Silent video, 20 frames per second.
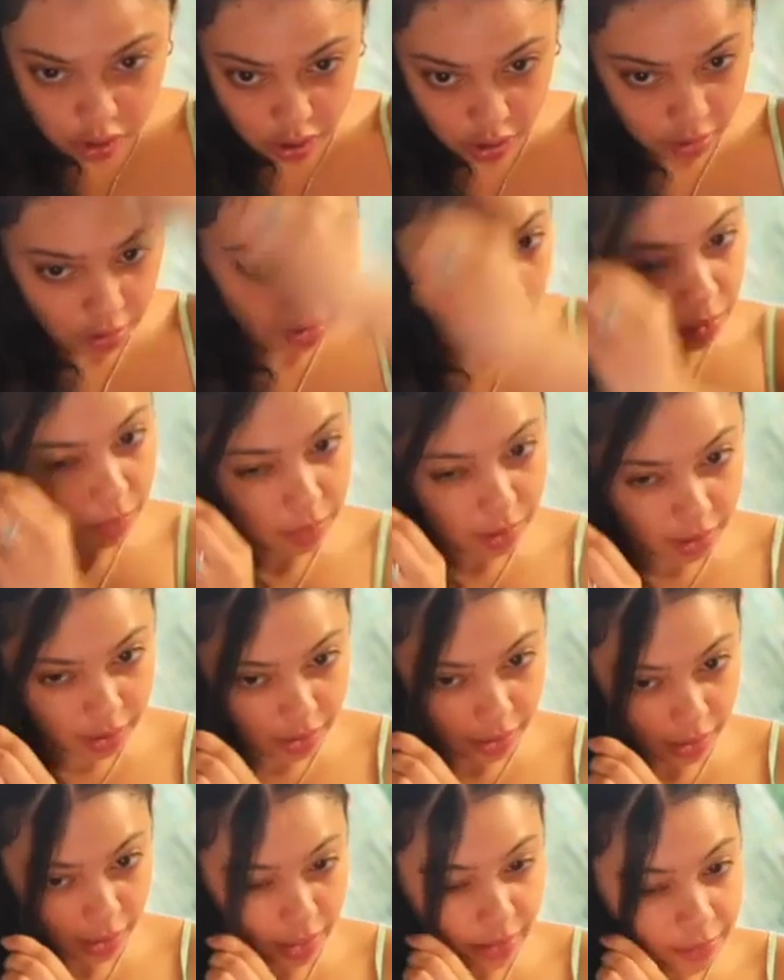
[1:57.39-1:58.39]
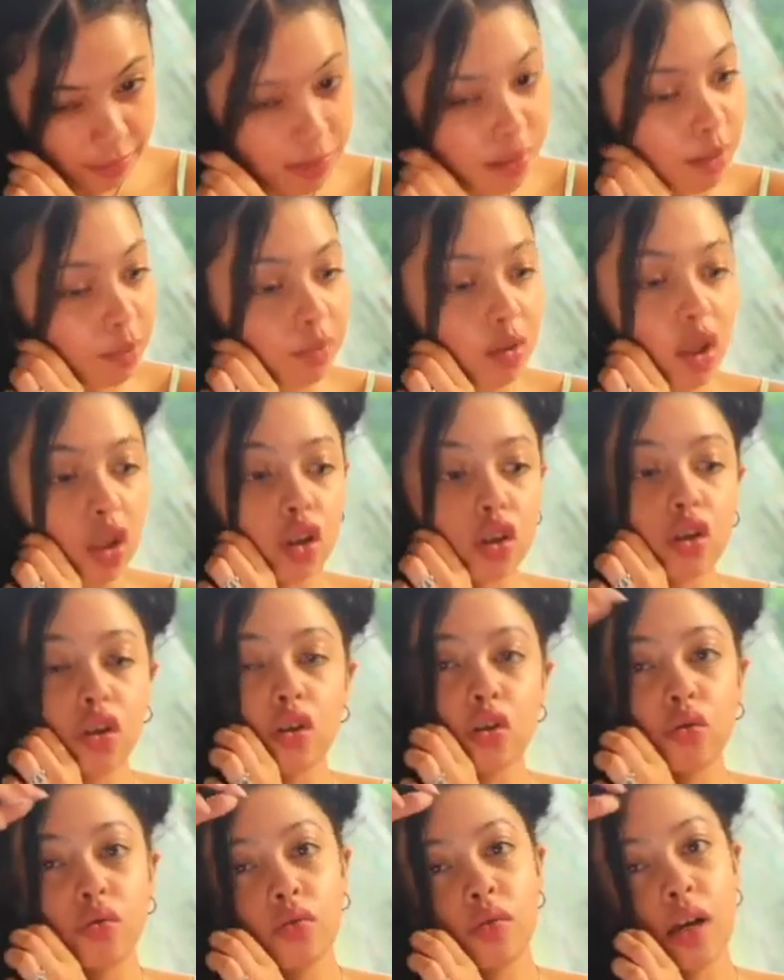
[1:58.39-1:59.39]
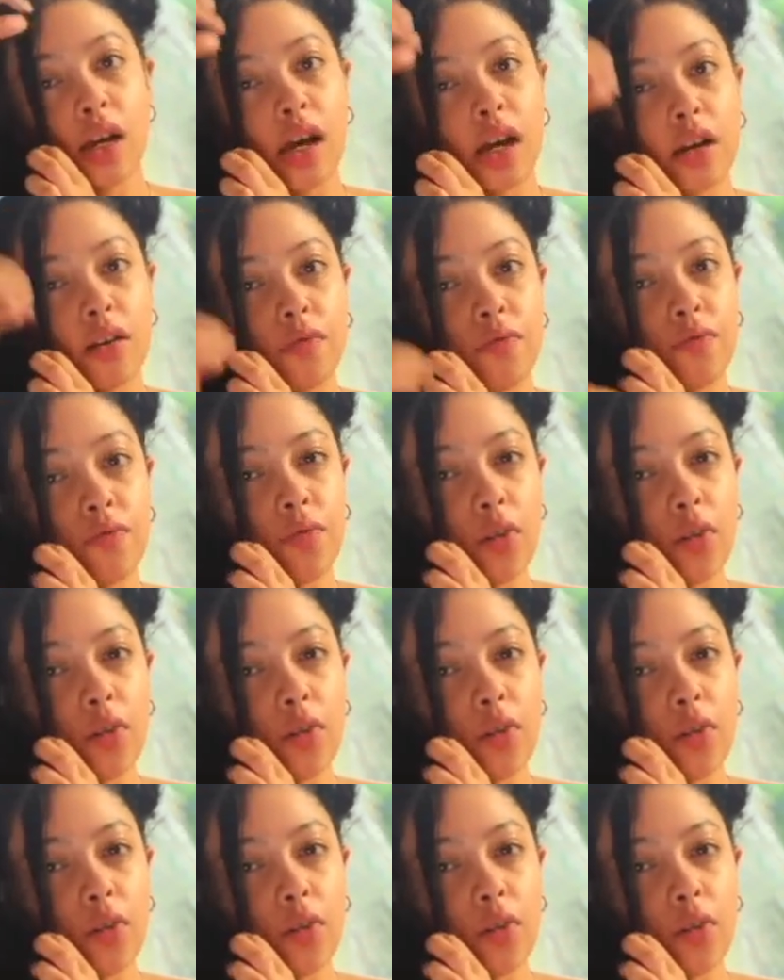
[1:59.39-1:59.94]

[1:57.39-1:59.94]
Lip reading: so that way I have something cute kind of